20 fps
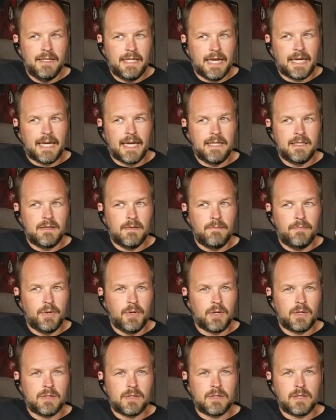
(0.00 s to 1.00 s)
decades of
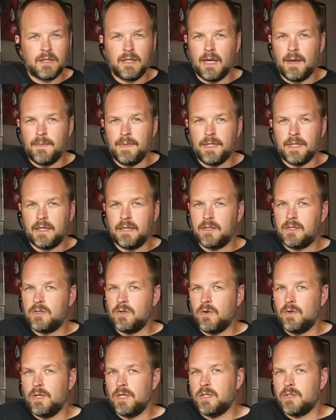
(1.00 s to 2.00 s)
books claiming the
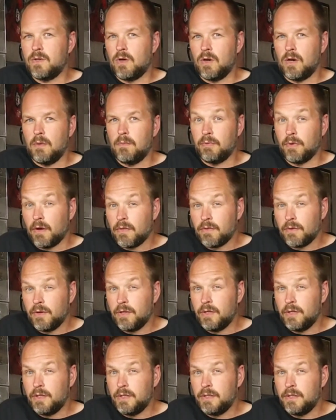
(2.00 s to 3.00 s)
custodies are a
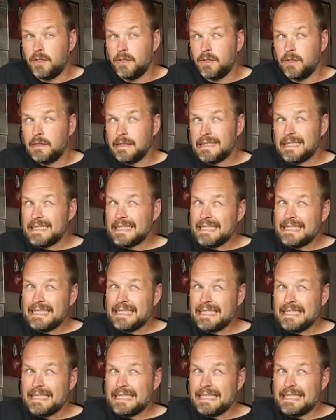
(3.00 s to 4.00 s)
brotherhood.
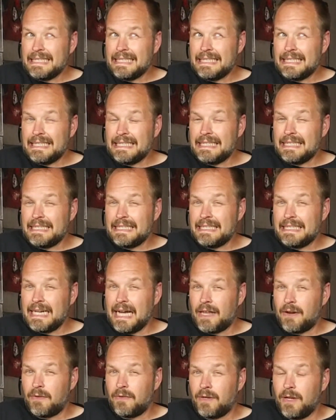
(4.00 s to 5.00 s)

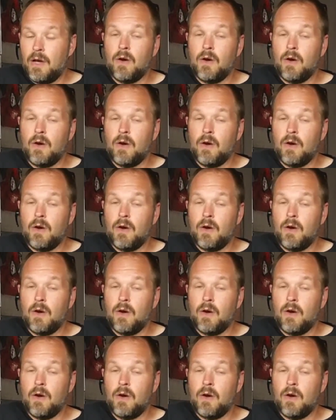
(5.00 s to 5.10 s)
I don't